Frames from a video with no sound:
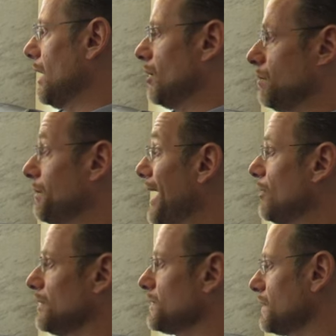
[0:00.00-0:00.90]
our
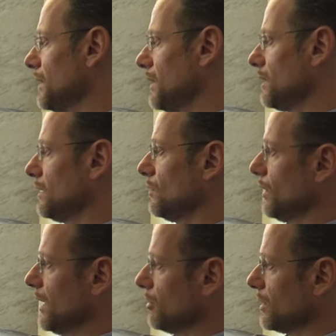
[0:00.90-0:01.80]
parents think, and the
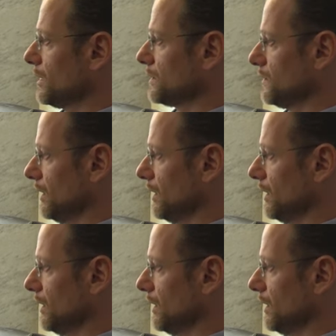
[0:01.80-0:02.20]
way our kids